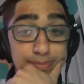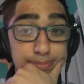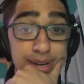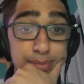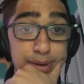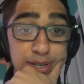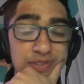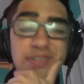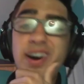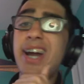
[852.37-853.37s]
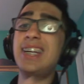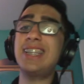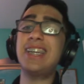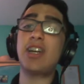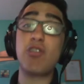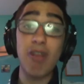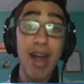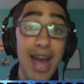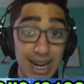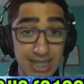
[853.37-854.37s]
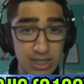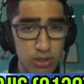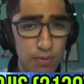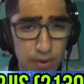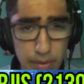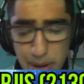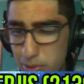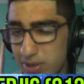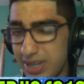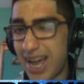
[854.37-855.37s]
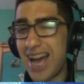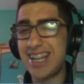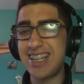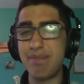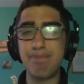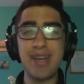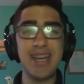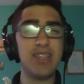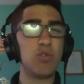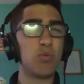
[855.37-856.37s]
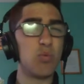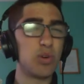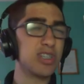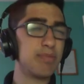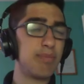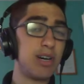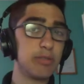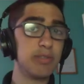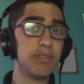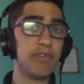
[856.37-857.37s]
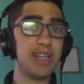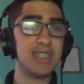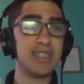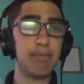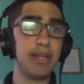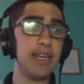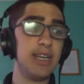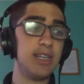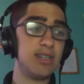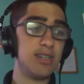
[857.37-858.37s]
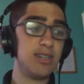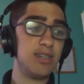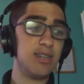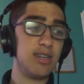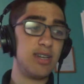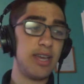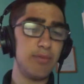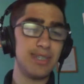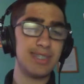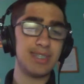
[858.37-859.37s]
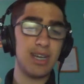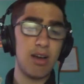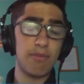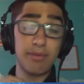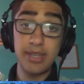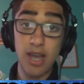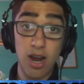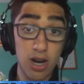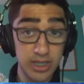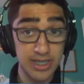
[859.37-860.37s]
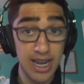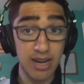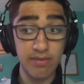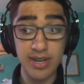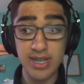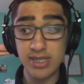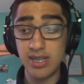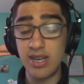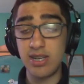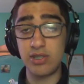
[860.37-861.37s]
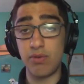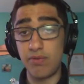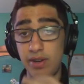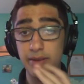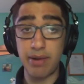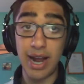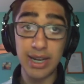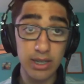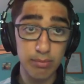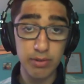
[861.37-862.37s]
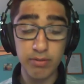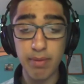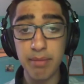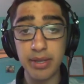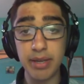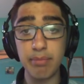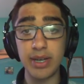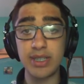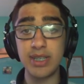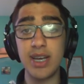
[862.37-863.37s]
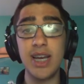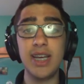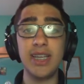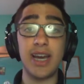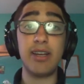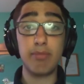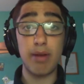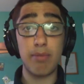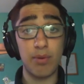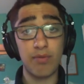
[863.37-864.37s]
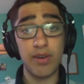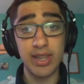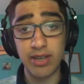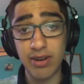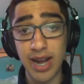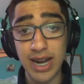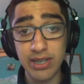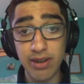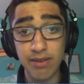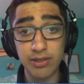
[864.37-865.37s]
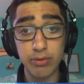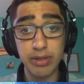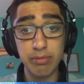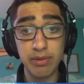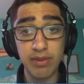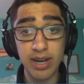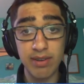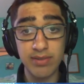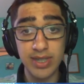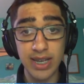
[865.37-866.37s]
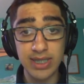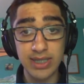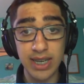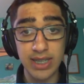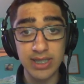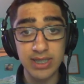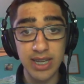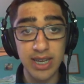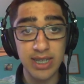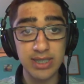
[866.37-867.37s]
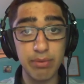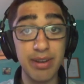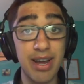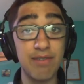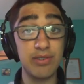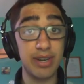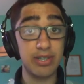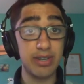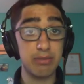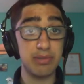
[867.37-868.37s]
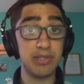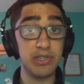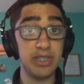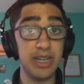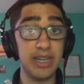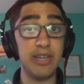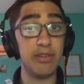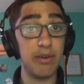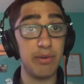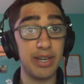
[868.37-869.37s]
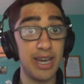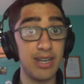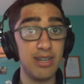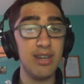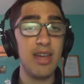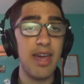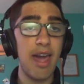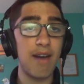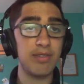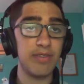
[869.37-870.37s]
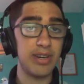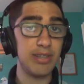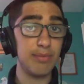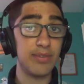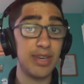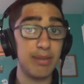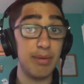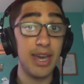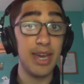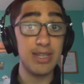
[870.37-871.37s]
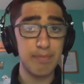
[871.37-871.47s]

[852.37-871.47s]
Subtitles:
pretty much finally cracked. So far, my opponent hadn't made the worst possible defense. It was a really hard sacrifice, so a very practical move by me, but yeah, here my opponent finally cracked. Here after queen b5, takes, we would have a direct transposition, and here they would again have to find the move king b8.